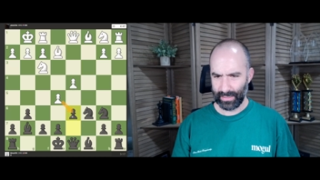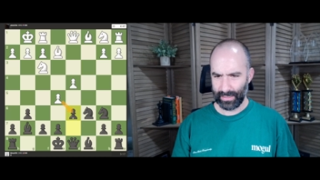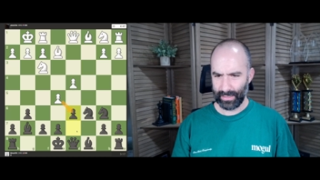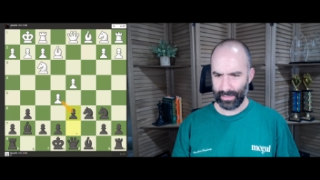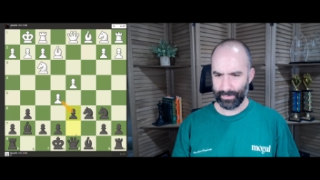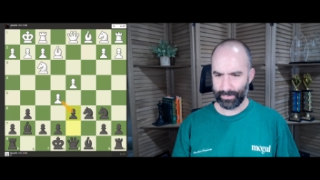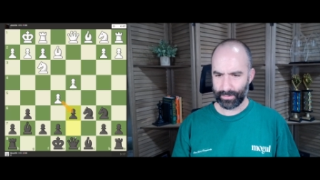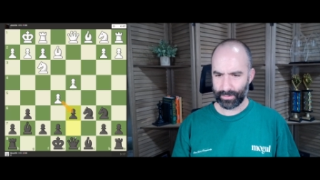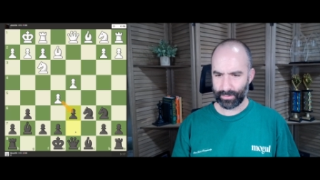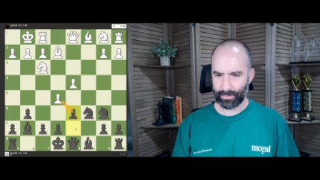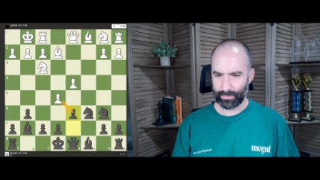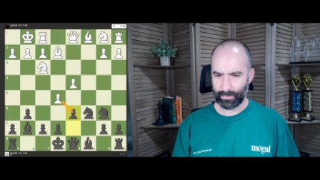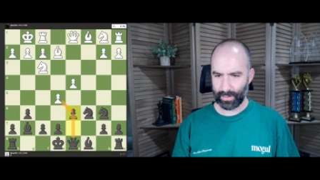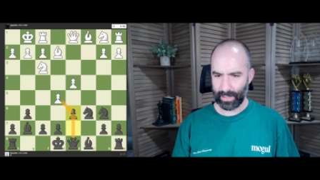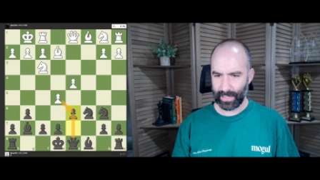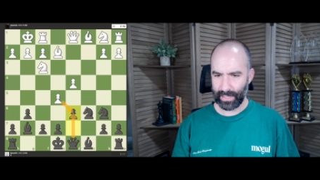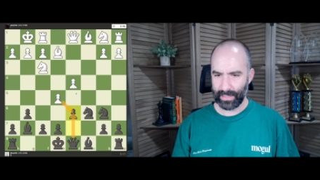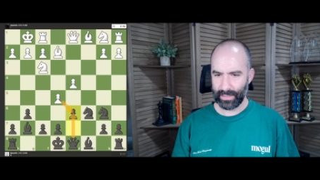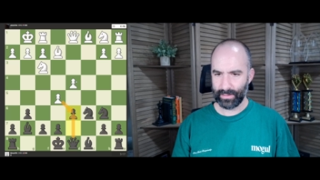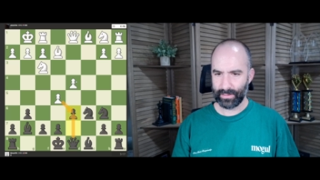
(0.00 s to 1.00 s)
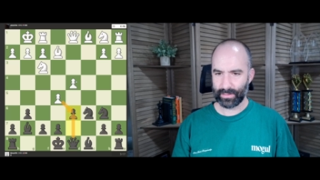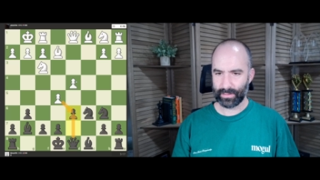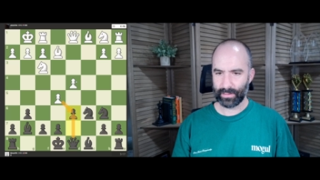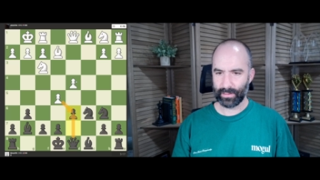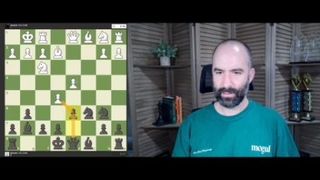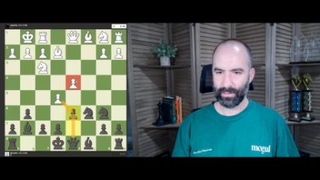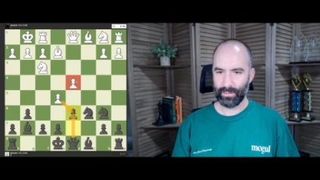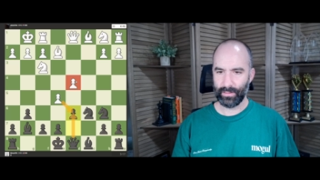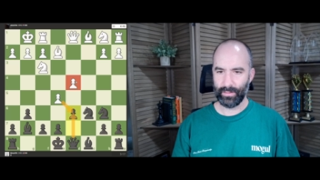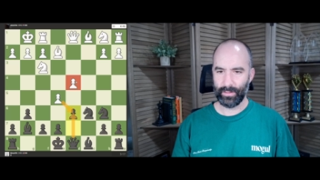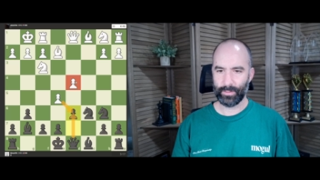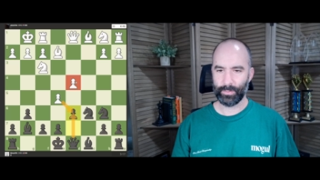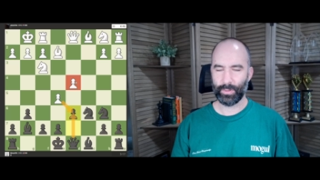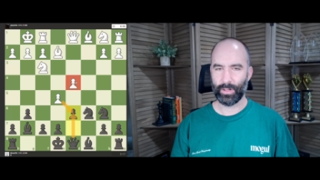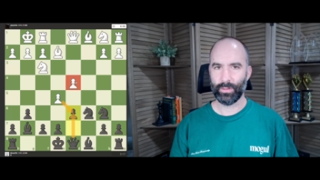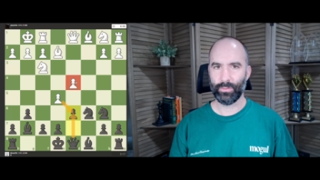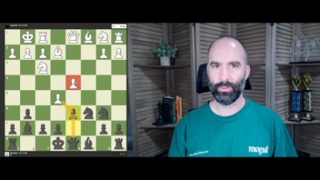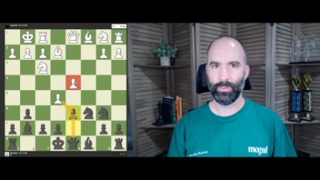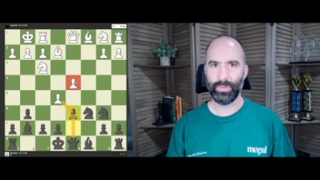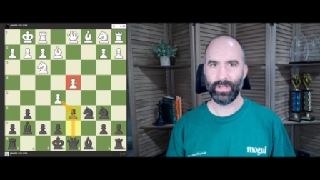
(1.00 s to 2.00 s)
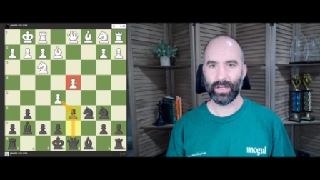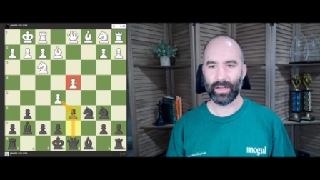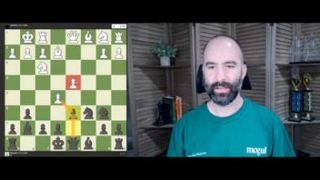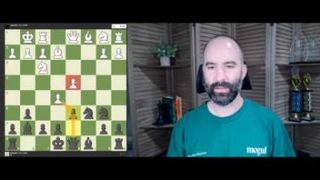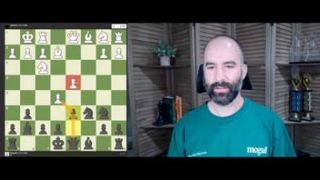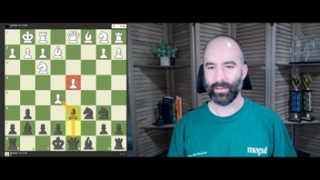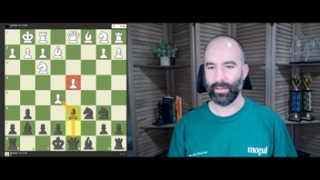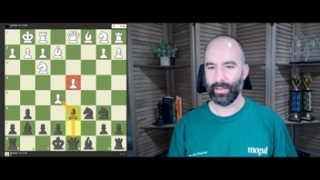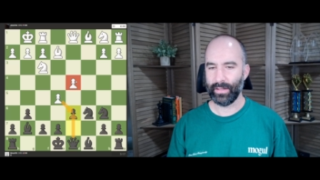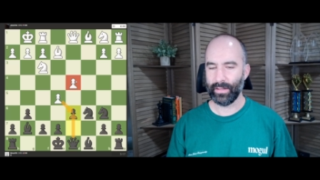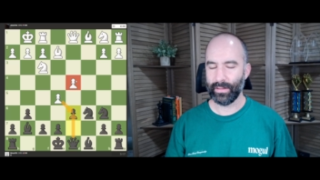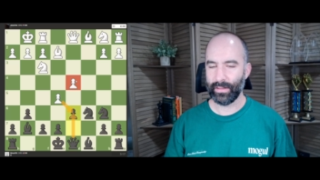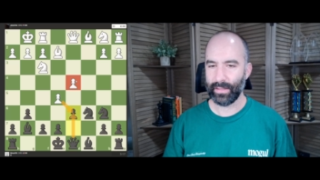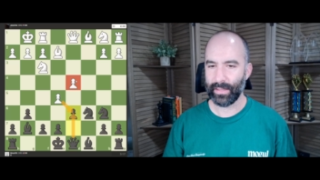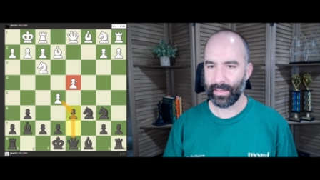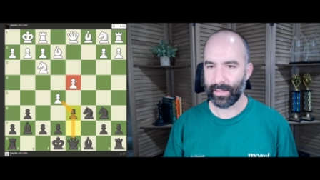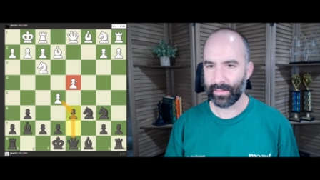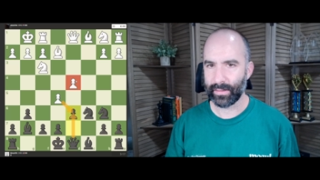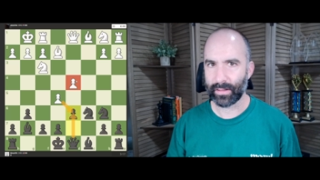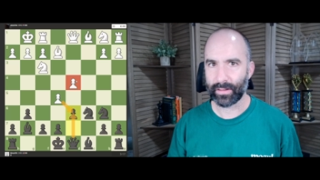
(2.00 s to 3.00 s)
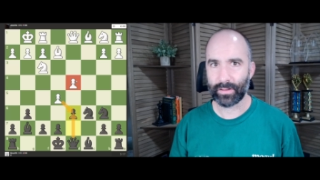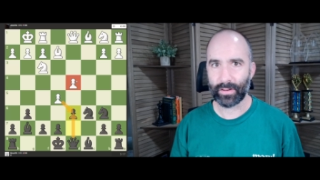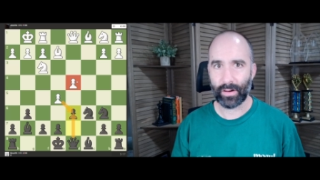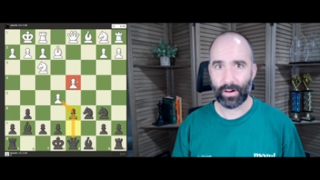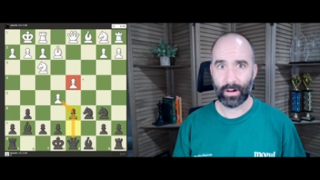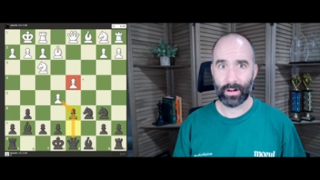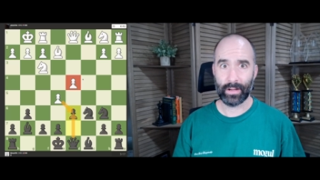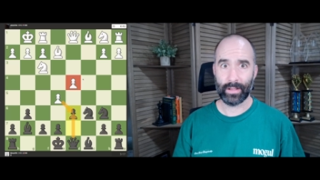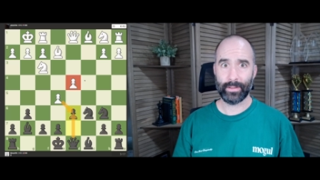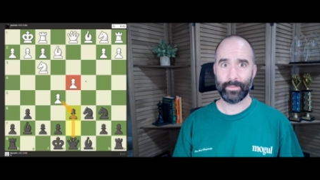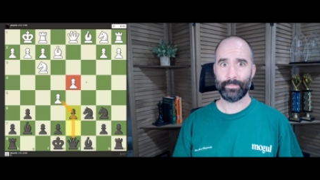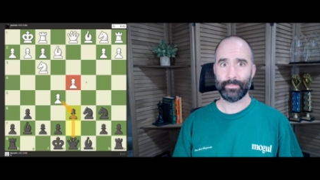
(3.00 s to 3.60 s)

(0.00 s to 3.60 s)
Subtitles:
If trades, this pawn will be isolated and a target.